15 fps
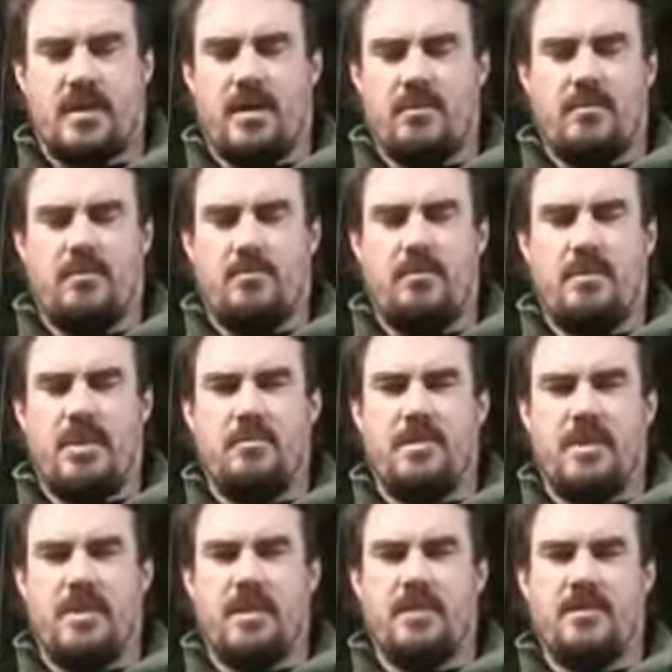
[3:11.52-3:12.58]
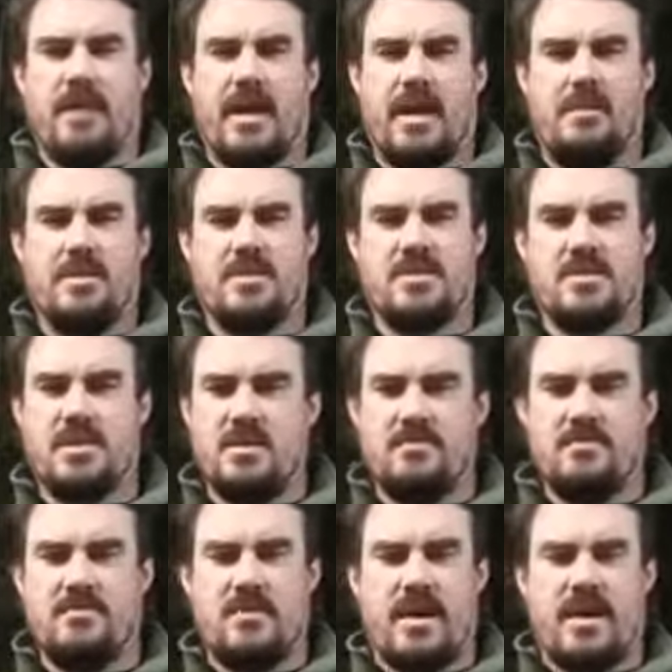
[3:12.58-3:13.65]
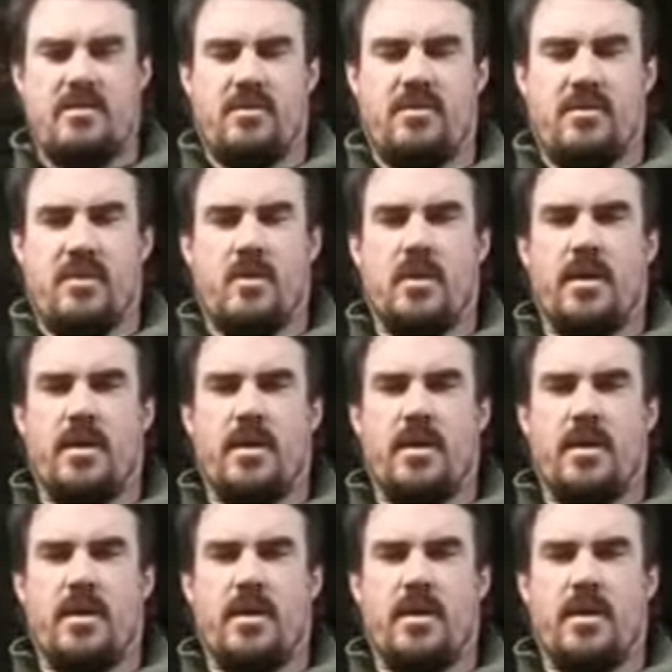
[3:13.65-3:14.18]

being on time is, I don't even know what.